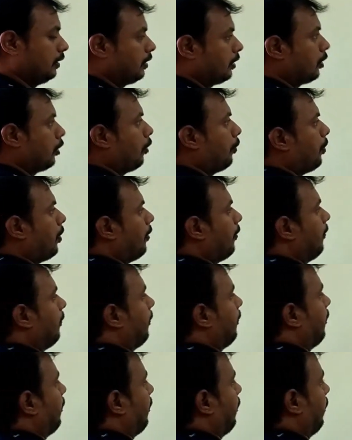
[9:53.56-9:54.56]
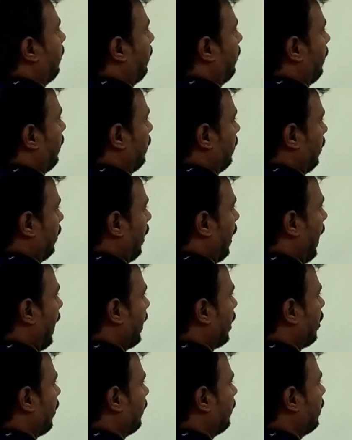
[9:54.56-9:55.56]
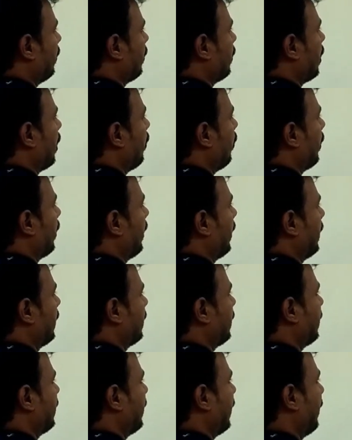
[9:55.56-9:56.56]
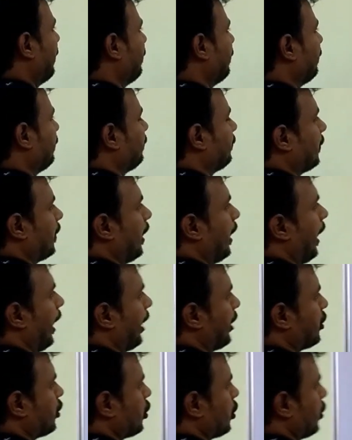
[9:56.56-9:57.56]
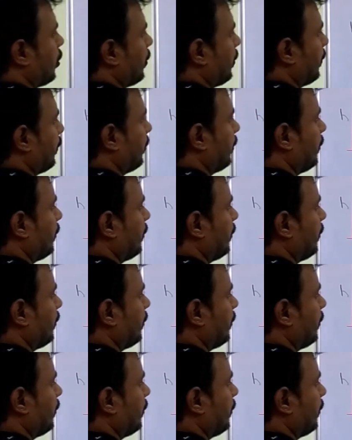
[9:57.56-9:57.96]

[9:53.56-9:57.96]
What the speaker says: Top of height of the tower, it is same h.